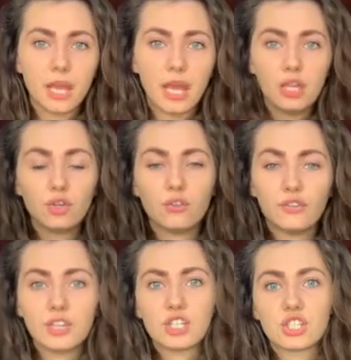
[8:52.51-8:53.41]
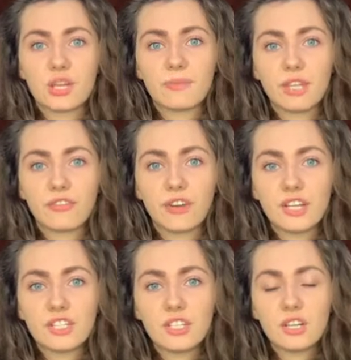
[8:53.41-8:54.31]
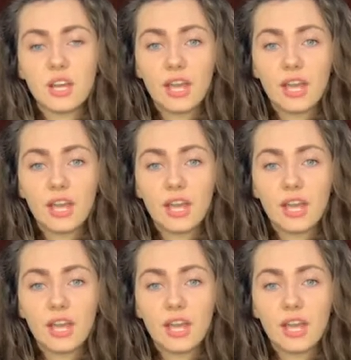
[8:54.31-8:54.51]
and you finish something faster.